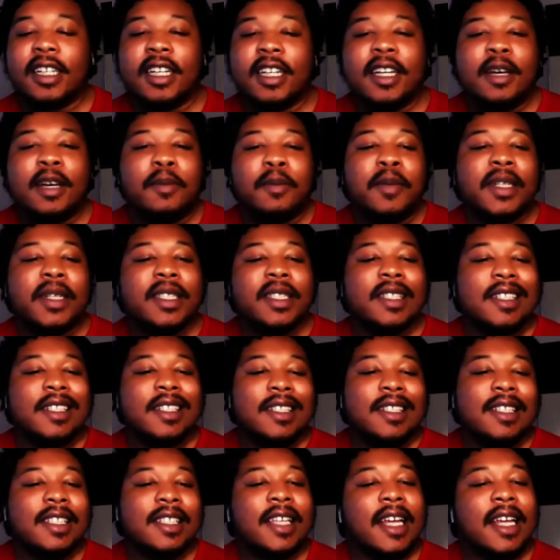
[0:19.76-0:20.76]
Mr.
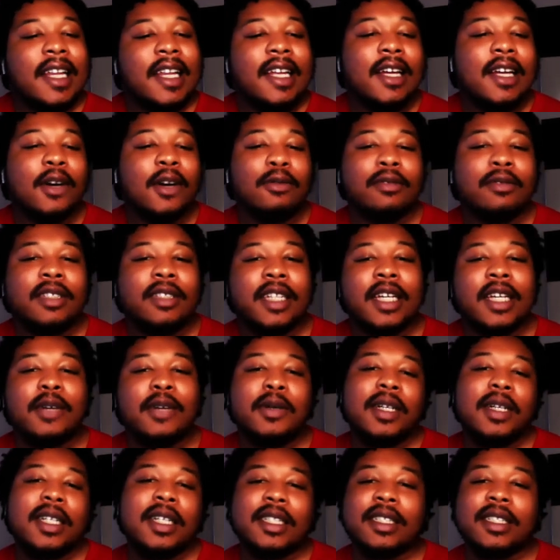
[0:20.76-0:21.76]
Skinny OG
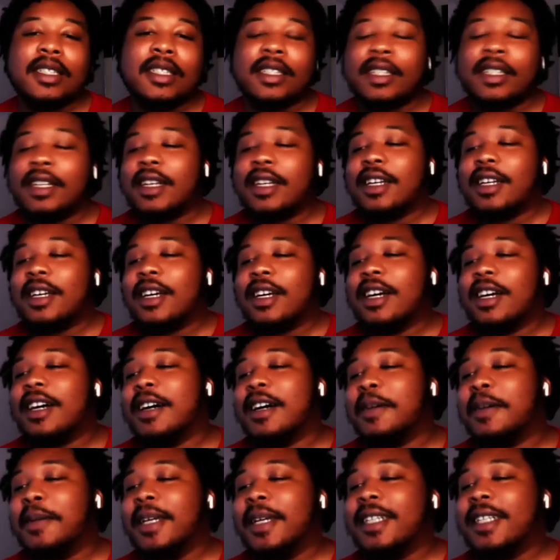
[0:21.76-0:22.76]
with us.
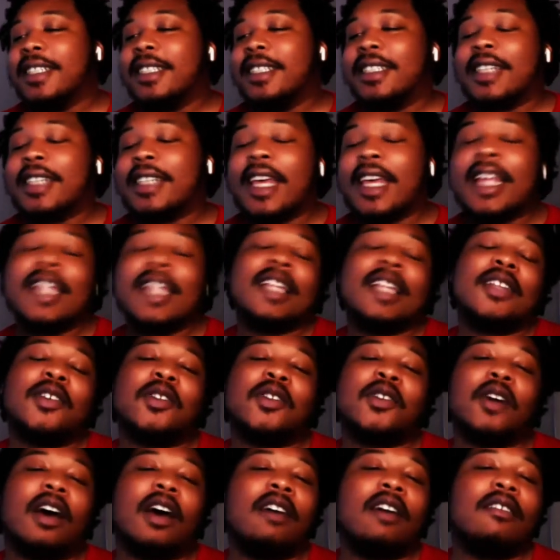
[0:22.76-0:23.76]
And Skinny, dude,
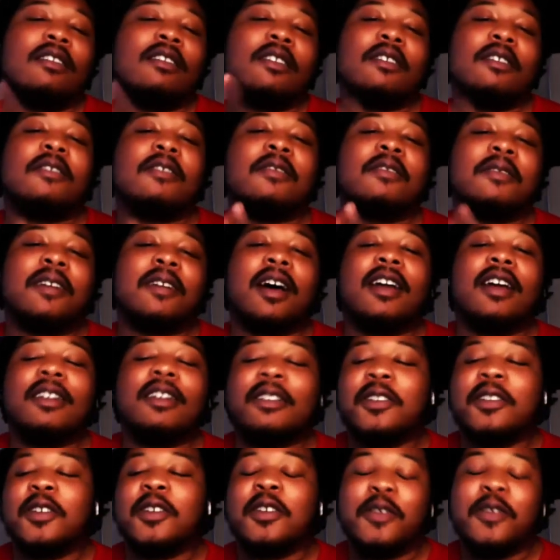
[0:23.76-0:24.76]
I don't
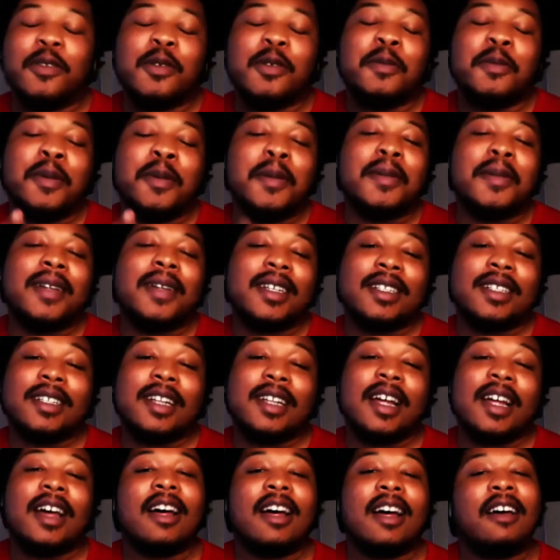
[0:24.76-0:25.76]
know if you remember this or
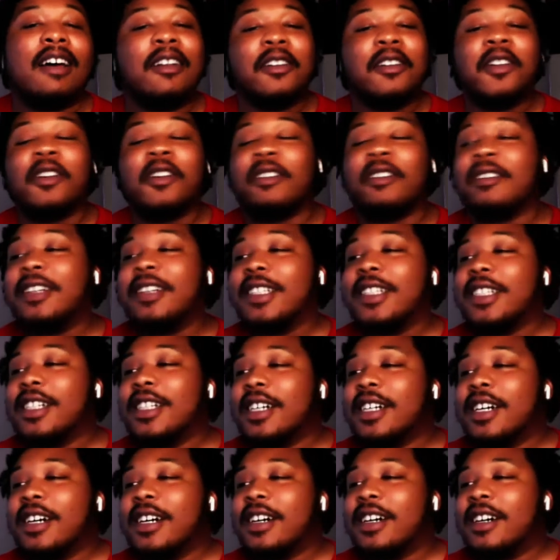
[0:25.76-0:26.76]
not. I don't know,
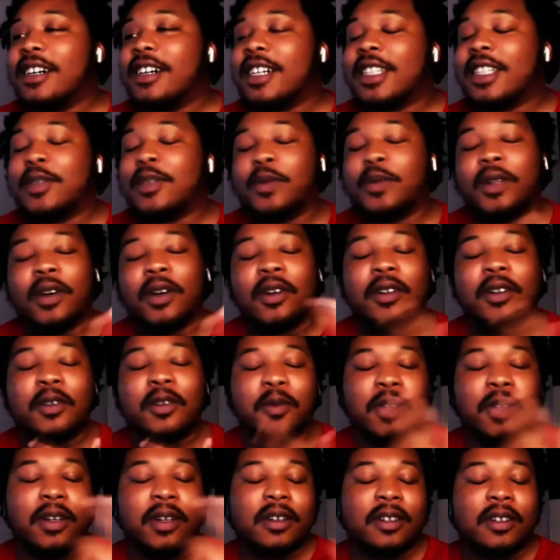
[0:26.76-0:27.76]
because we're
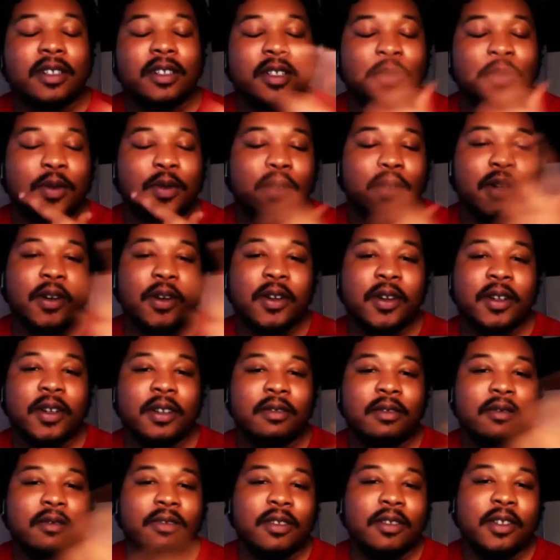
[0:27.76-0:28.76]
on,
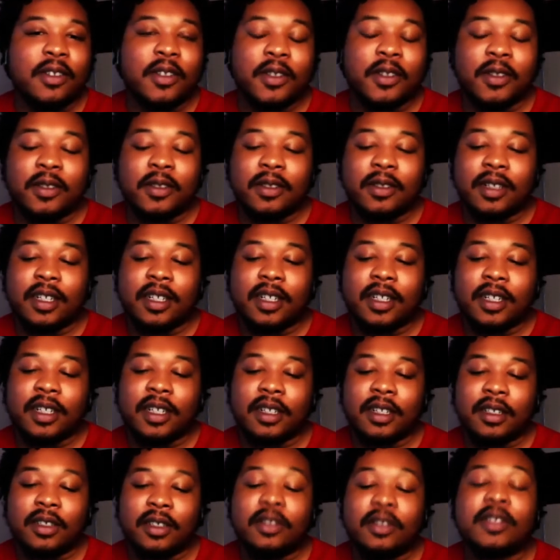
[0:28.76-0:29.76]

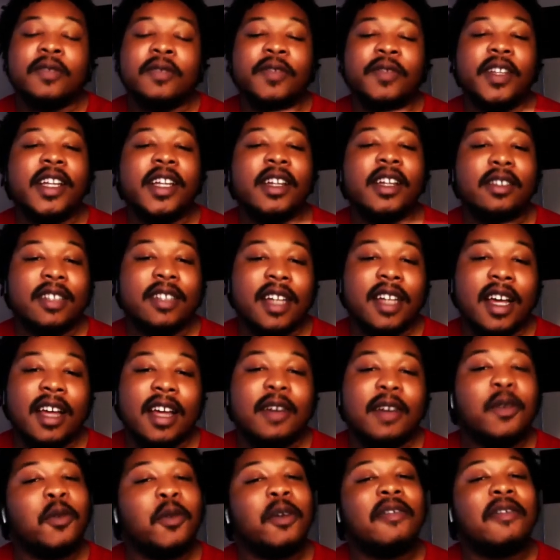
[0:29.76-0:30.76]
using video chat.
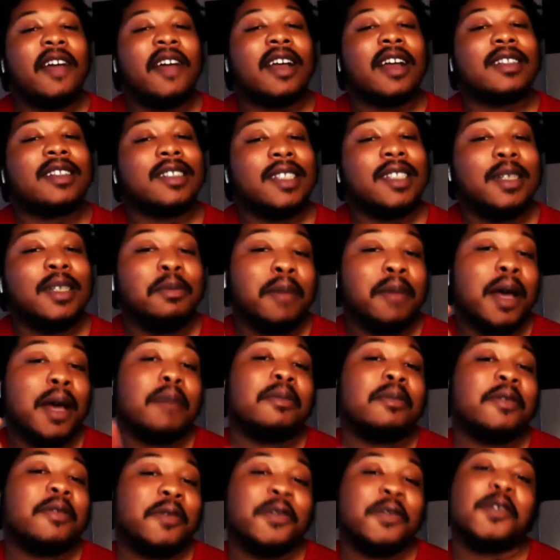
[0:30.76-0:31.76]
We've actually met
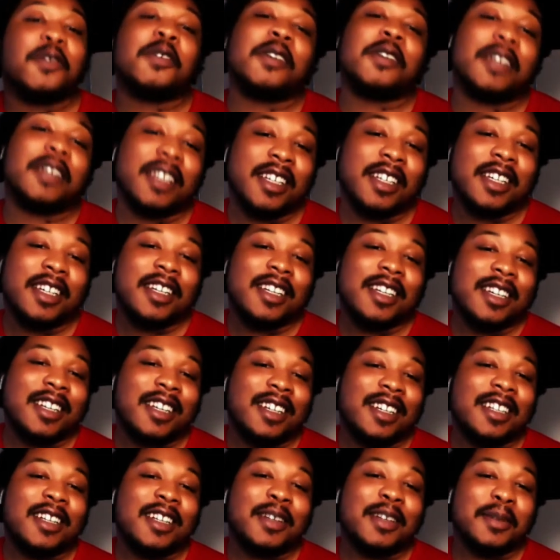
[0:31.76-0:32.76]
before.
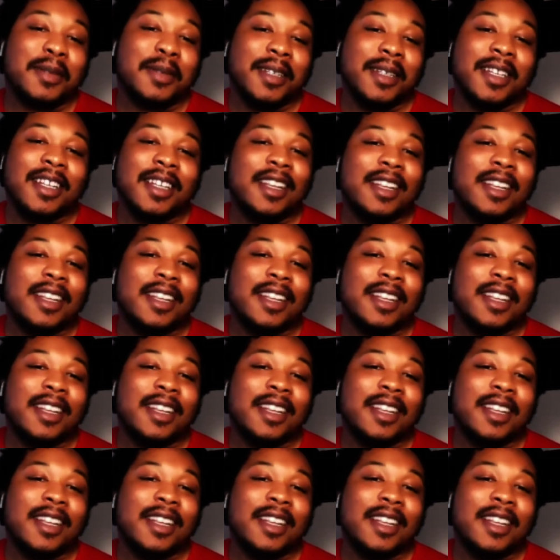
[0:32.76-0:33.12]
You know what I'm saying?